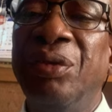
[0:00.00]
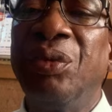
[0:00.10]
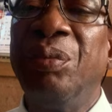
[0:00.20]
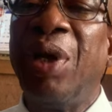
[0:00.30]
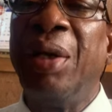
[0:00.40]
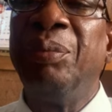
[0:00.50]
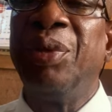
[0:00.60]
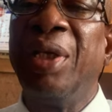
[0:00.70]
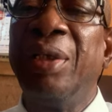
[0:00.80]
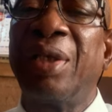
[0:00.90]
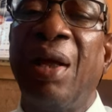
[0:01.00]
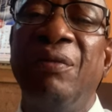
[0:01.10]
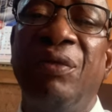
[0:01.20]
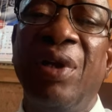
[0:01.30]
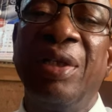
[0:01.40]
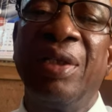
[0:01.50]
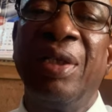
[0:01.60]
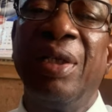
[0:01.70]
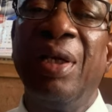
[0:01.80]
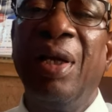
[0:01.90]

human brain can fluently